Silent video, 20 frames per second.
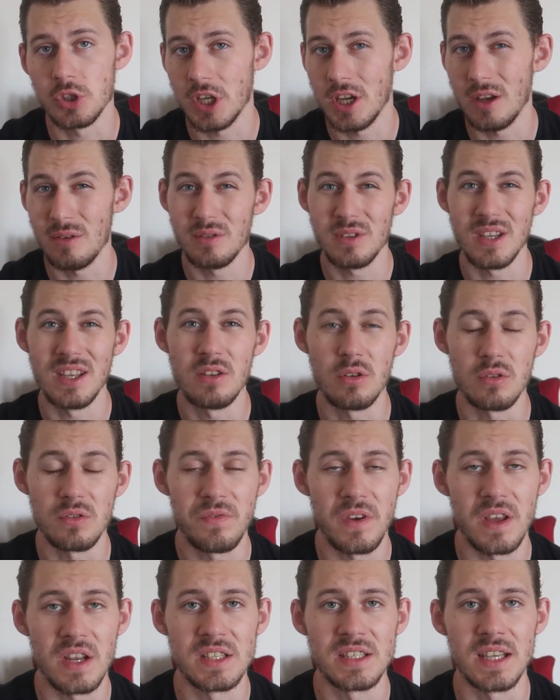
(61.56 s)

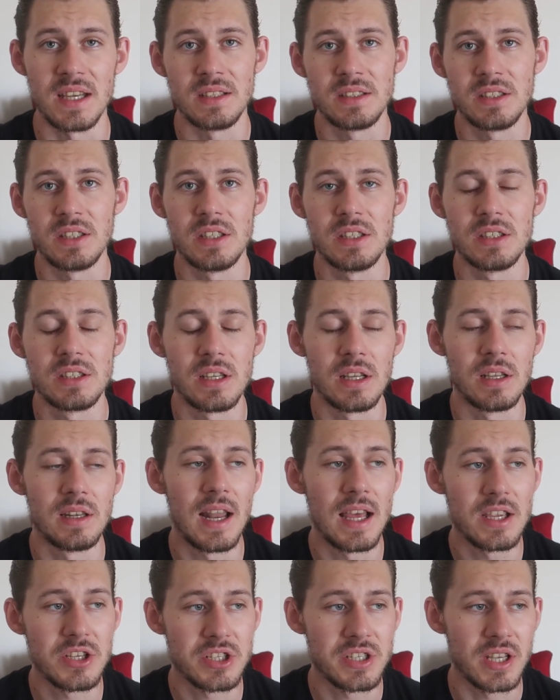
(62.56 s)
fitness centres and
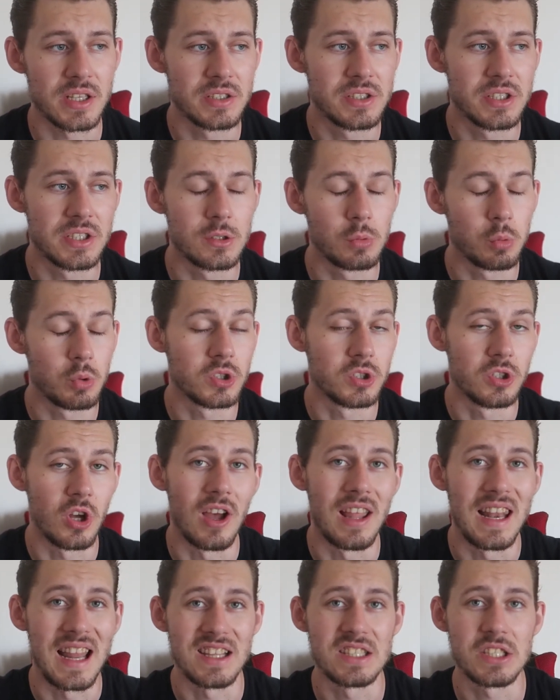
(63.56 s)
leisure centres was
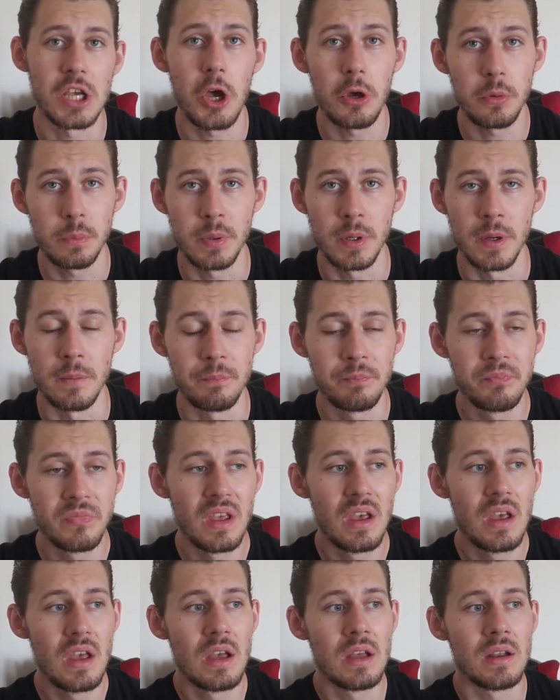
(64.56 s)
not allowed to open.
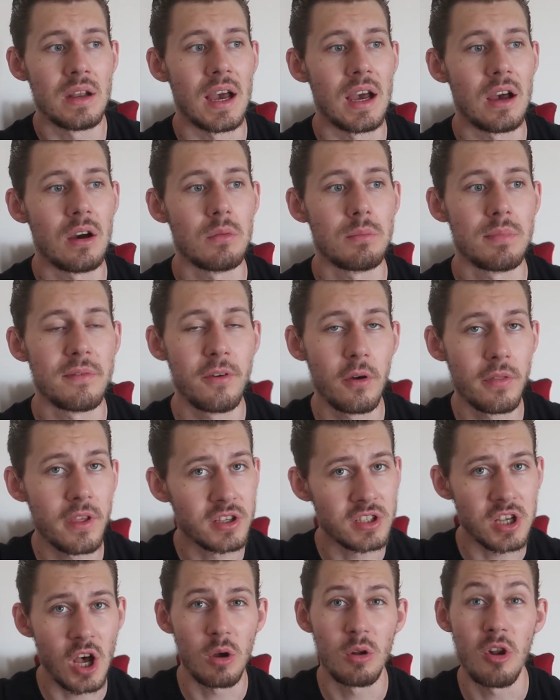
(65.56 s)
Now, before
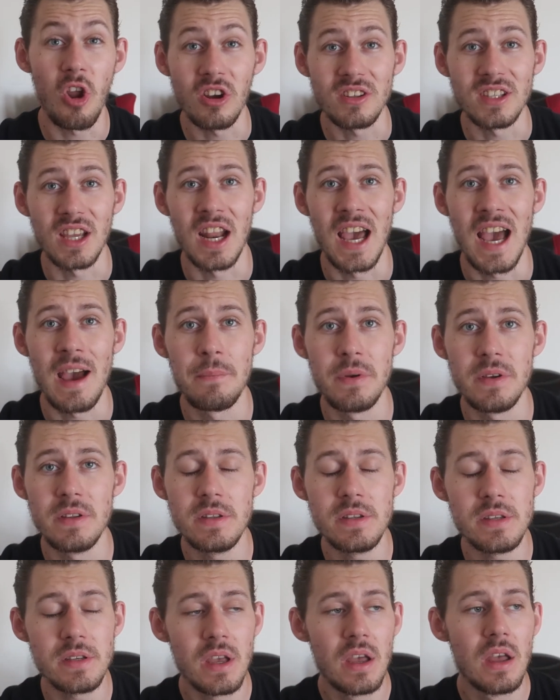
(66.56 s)
this whole lockdown
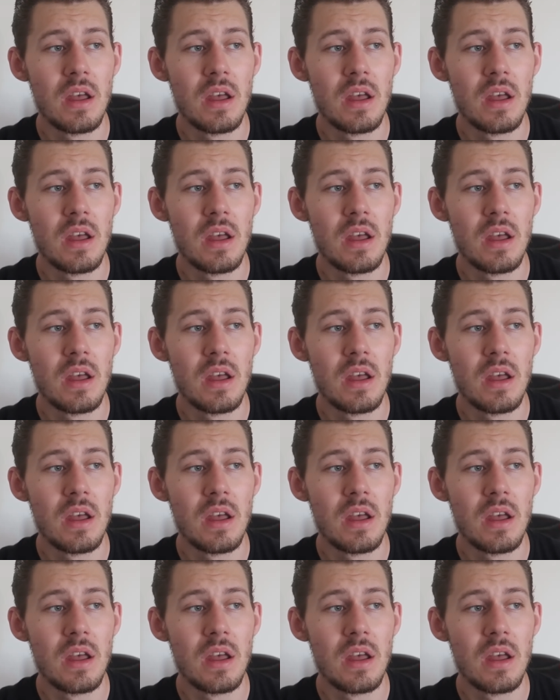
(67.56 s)
happened,